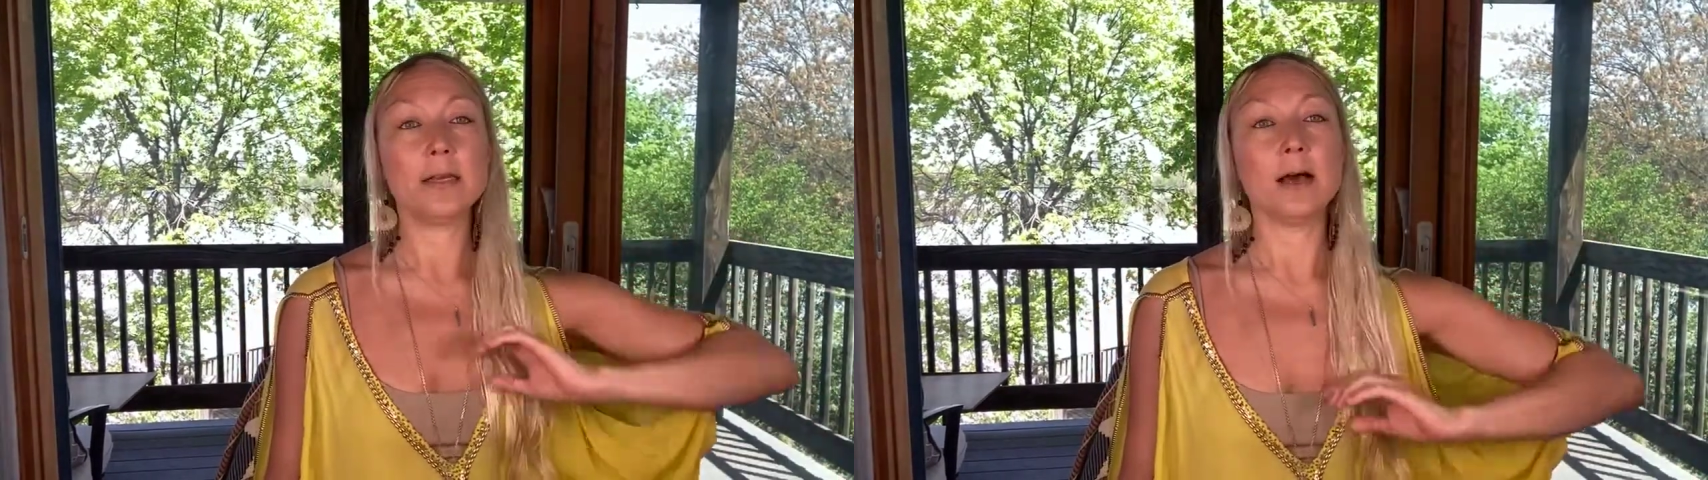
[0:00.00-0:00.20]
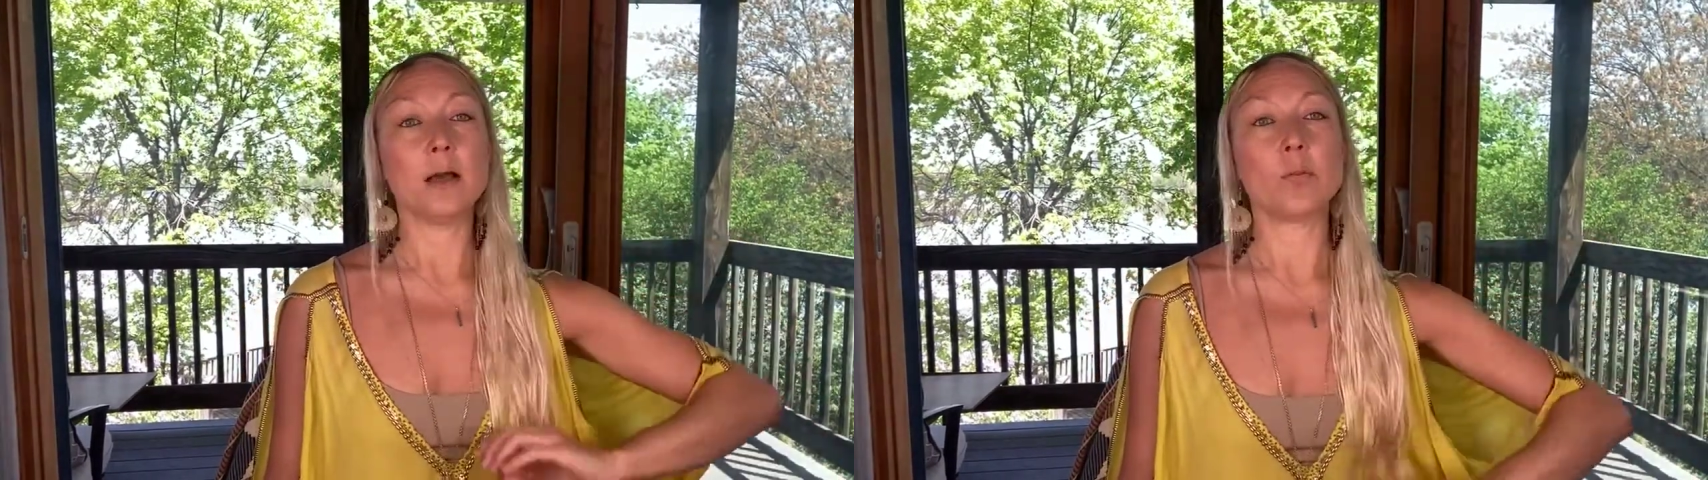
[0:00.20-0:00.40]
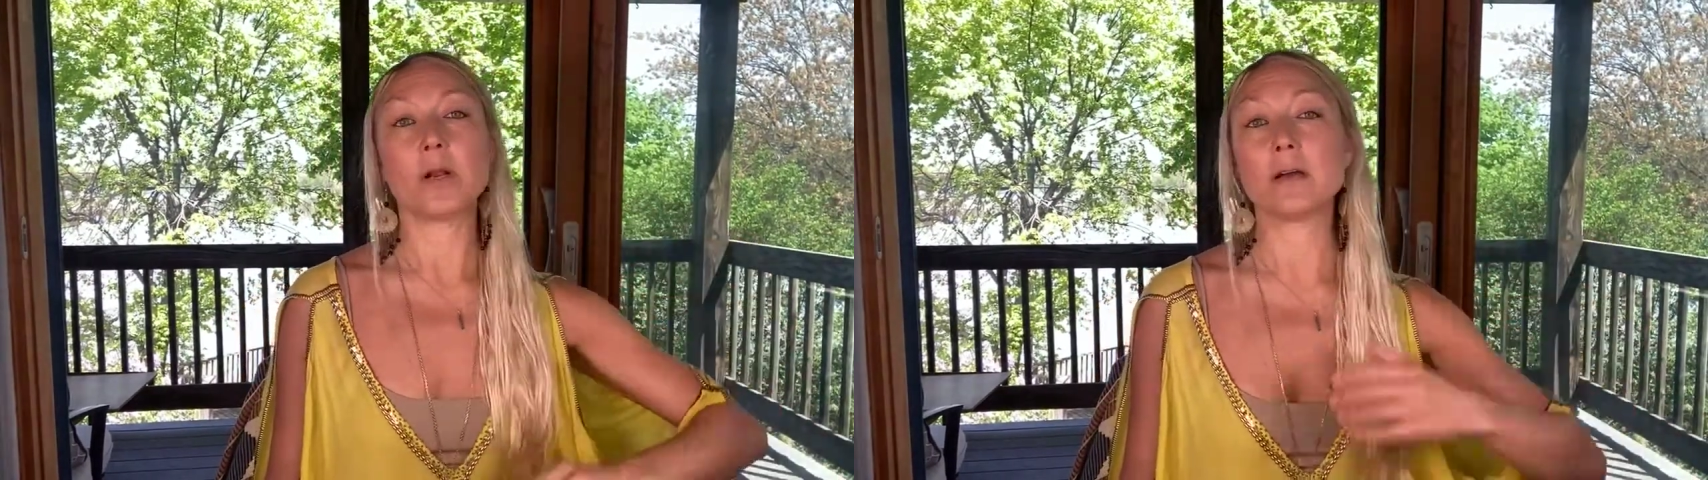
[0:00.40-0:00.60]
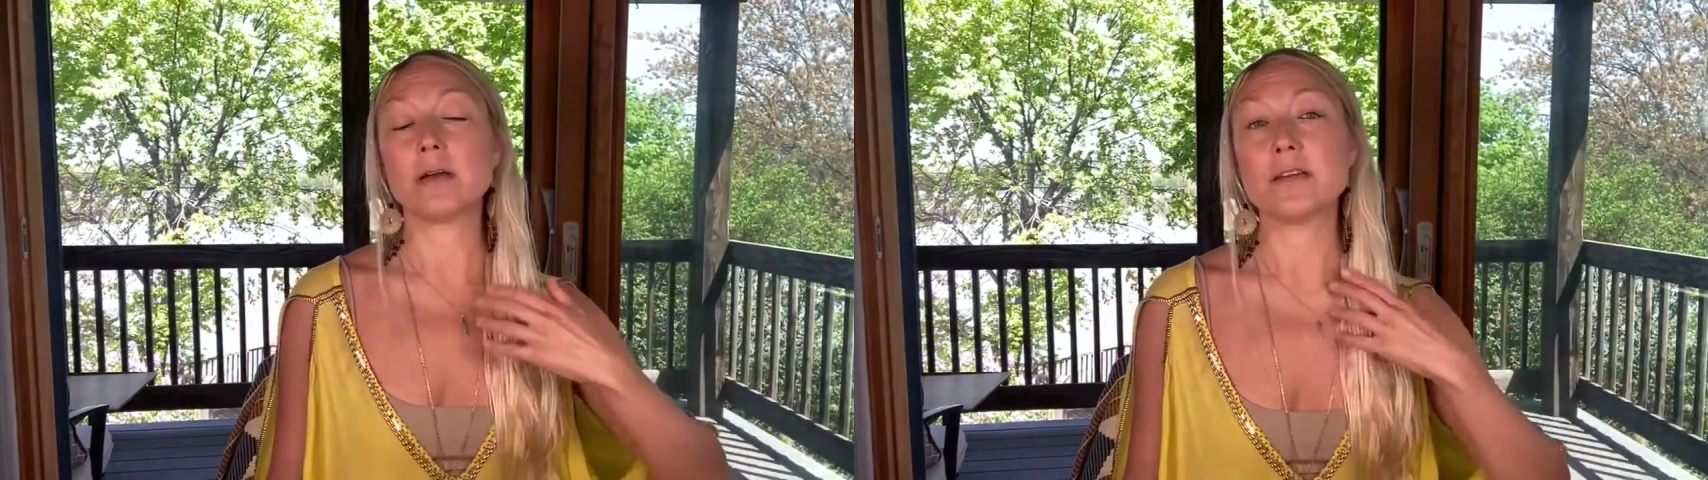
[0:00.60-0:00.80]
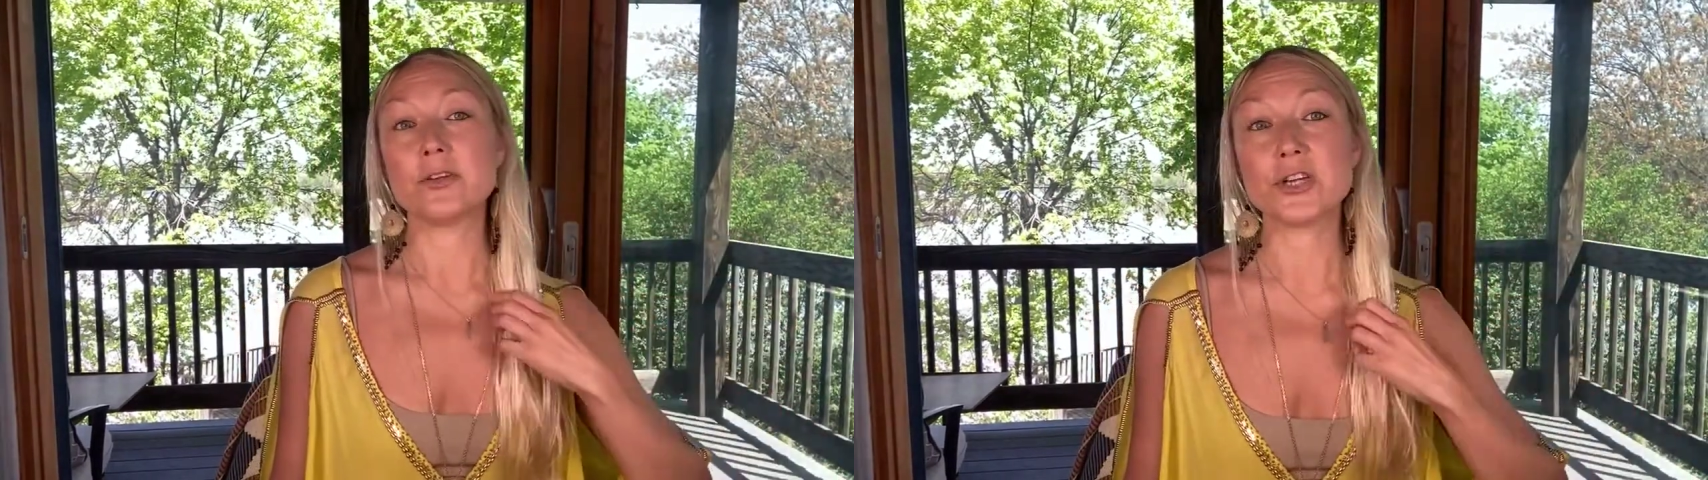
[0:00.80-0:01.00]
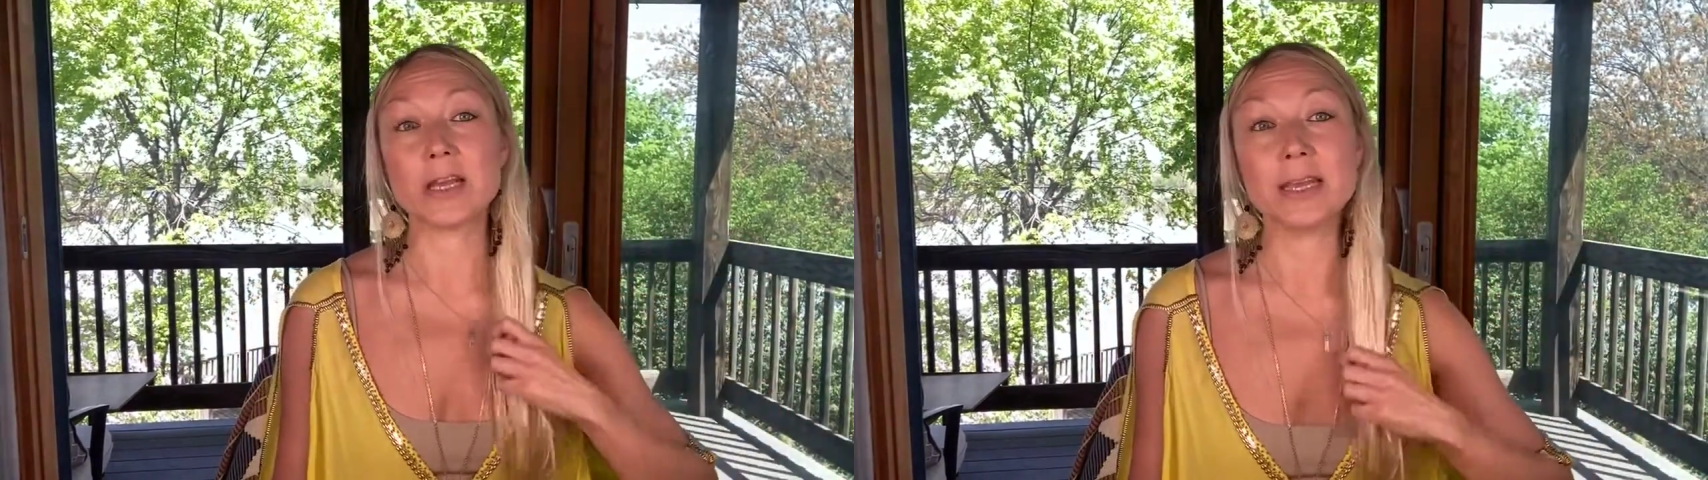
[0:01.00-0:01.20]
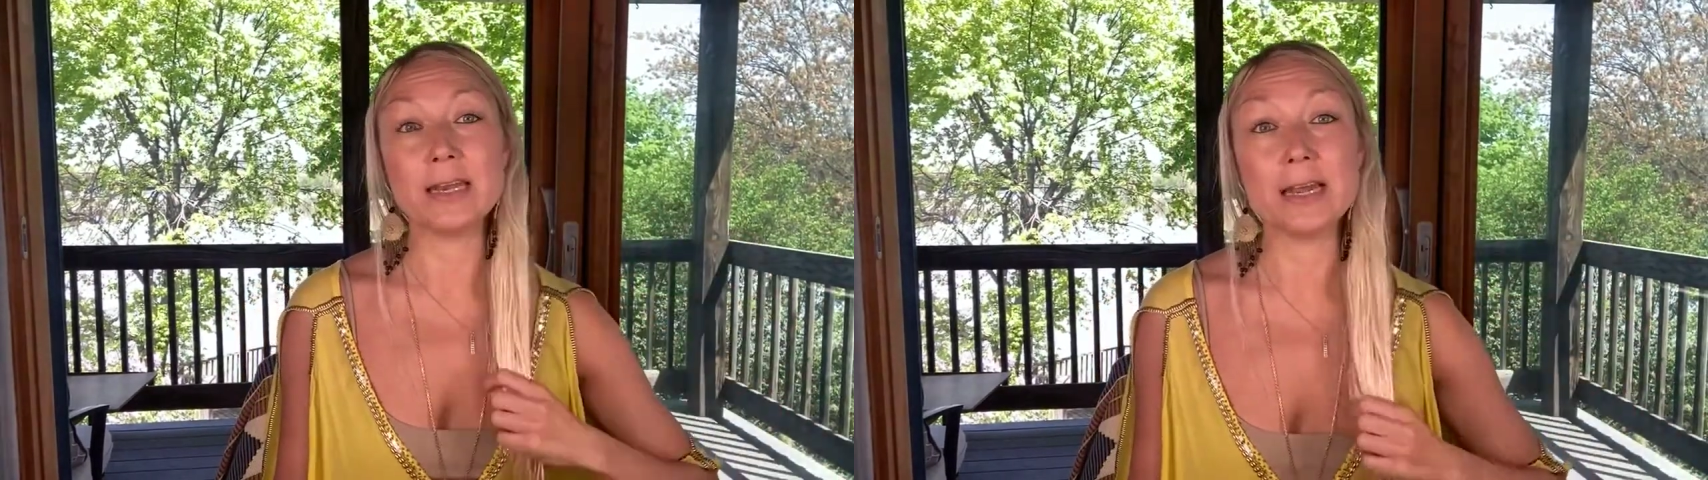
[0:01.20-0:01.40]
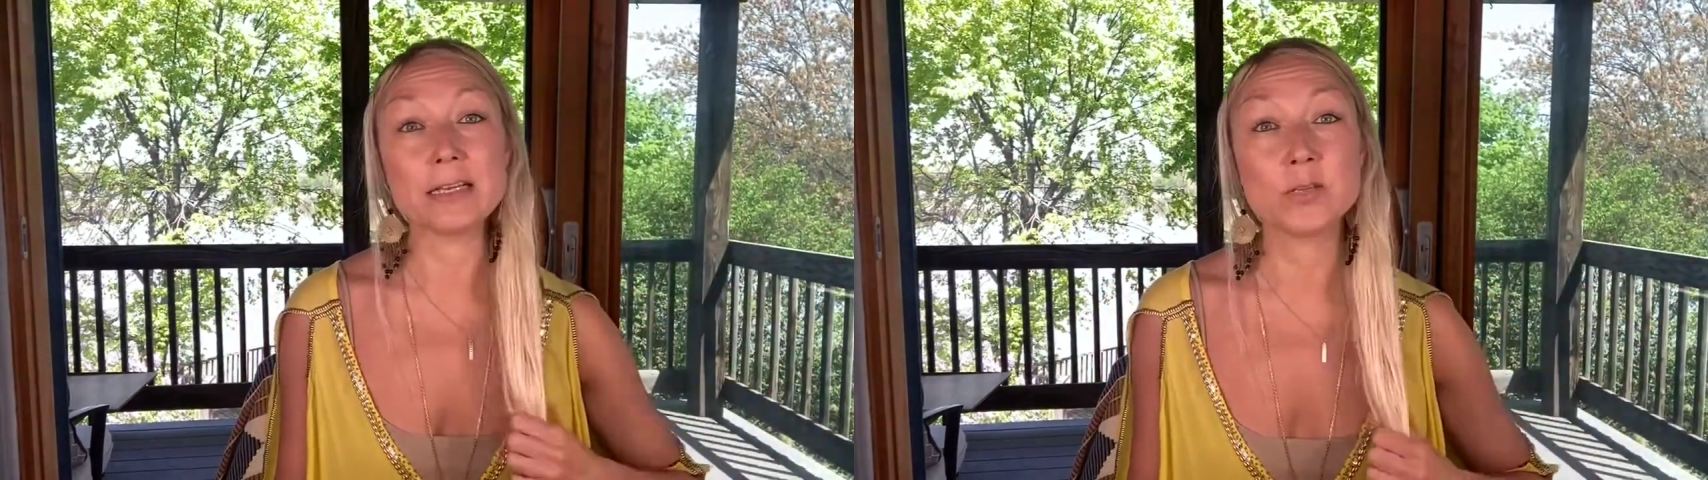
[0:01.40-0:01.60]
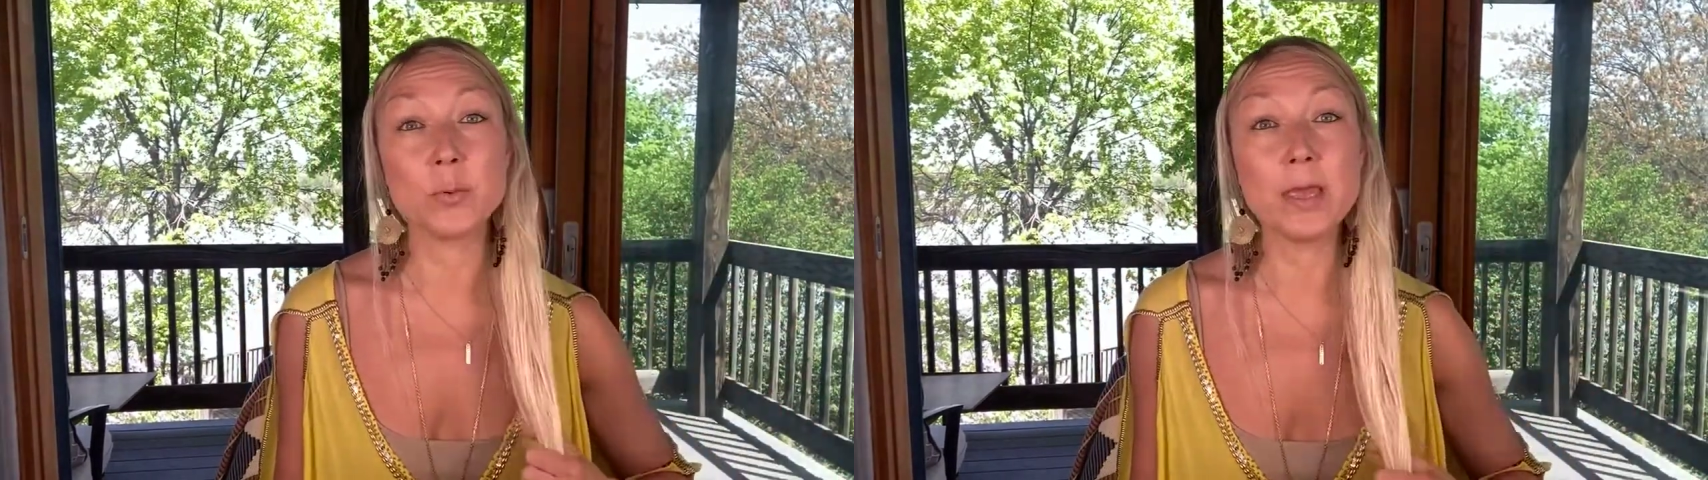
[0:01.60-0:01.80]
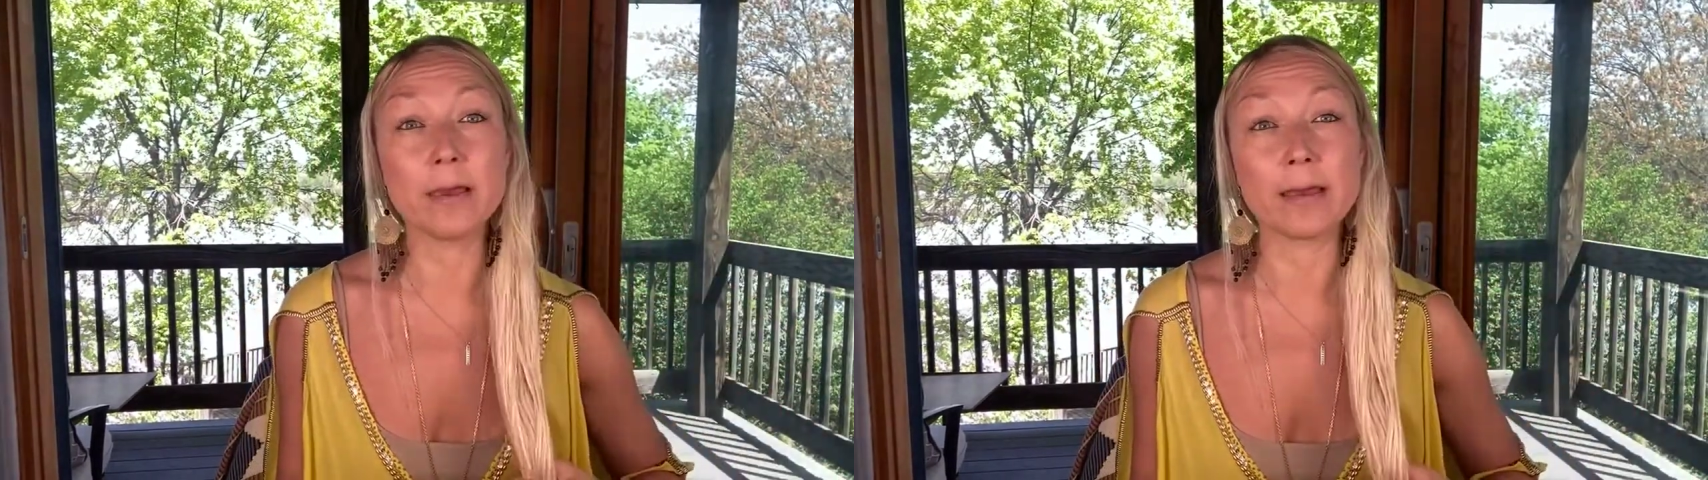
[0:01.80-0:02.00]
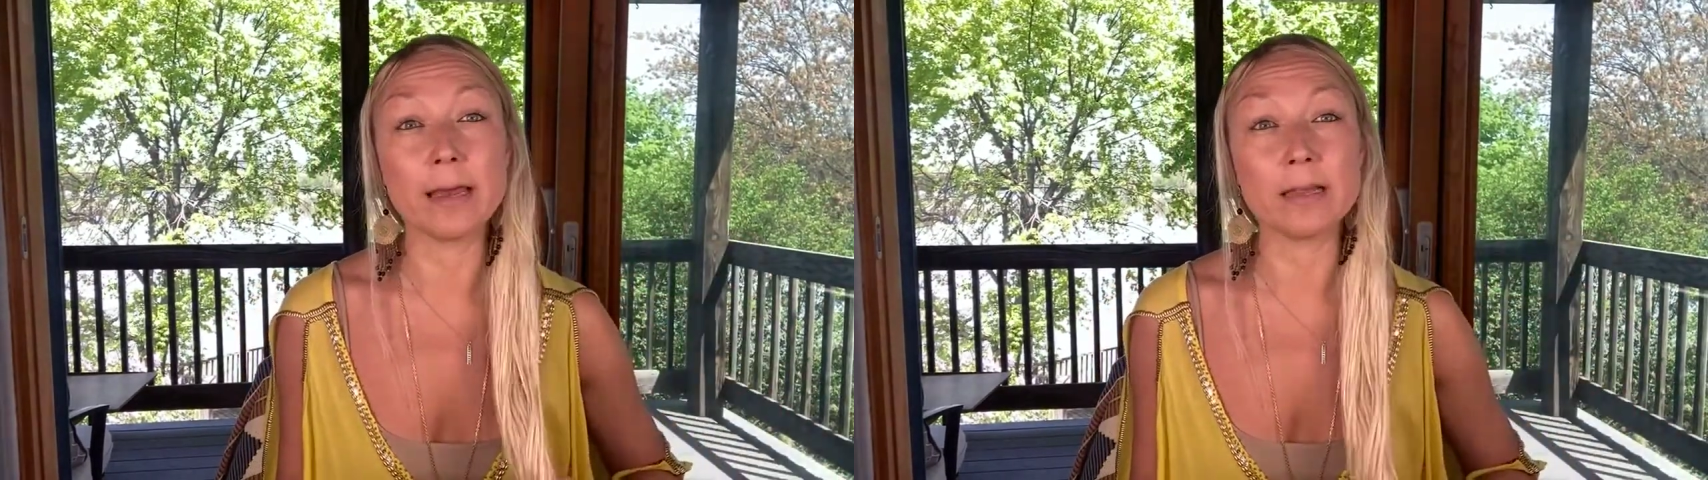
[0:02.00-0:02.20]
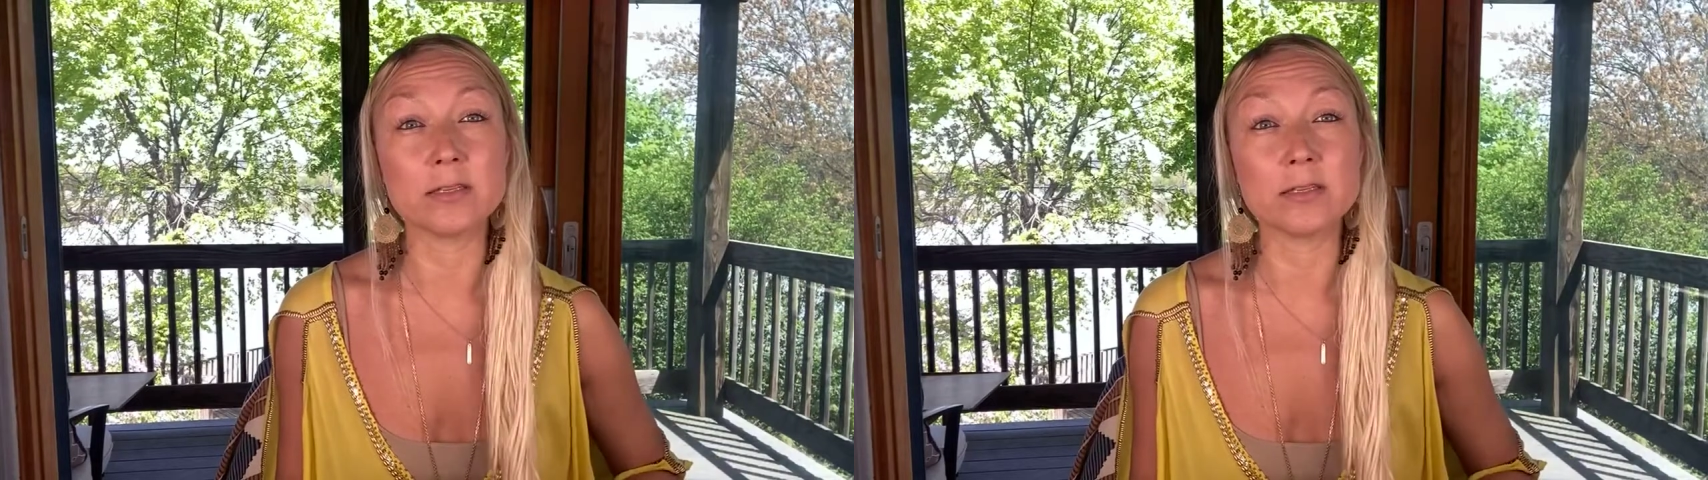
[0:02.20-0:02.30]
I want to kind of check in next week again.